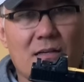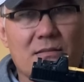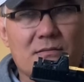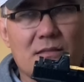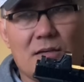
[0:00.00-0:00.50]

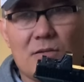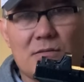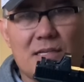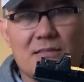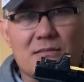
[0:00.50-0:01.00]
No,
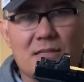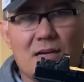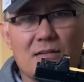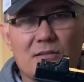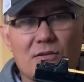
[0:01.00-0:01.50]
that's
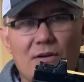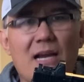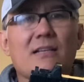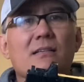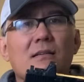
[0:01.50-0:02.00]
not
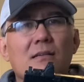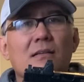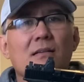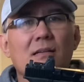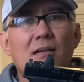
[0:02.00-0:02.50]
correct.
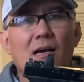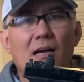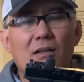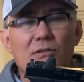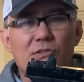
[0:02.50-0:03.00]

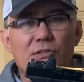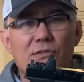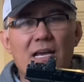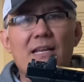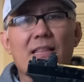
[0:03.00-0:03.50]
I'll shoot
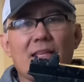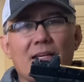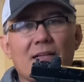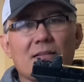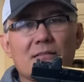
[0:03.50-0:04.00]
anything.
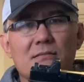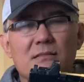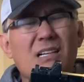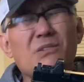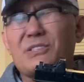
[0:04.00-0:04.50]

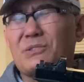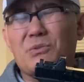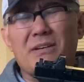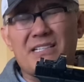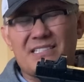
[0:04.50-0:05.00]
I don't shoot
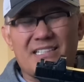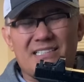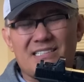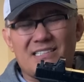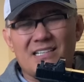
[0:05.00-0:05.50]

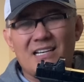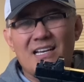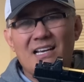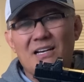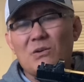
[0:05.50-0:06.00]
26s.
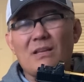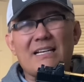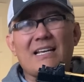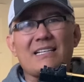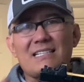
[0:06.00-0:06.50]
I don't like
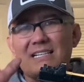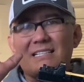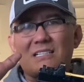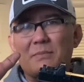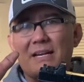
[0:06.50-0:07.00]
19s
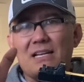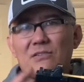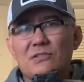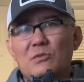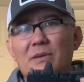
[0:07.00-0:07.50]
because my hands
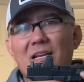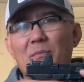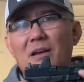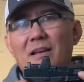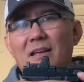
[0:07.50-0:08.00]
are so big and
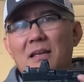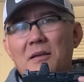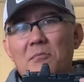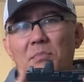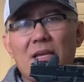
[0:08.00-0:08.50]
my
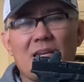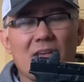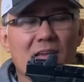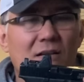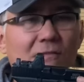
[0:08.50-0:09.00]

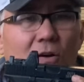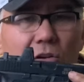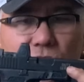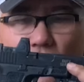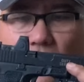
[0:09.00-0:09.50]
pinky
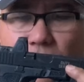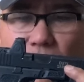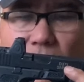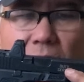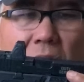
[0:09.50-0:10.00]
falls off
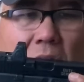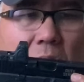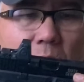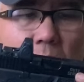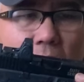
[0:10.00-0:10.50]
of it.
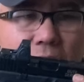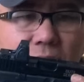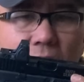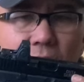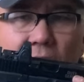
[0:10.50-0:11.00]
But,
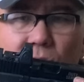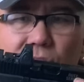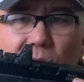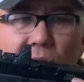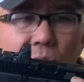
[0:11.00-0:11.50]

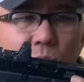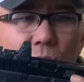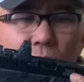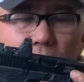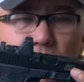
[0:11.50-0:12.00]
generally the
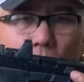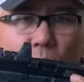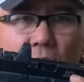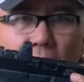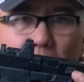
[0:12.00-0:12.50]
rule is
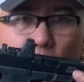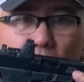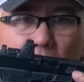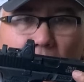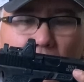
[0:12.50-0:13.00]
more gun, more
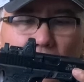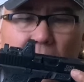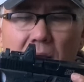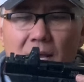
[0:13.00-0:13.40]
better.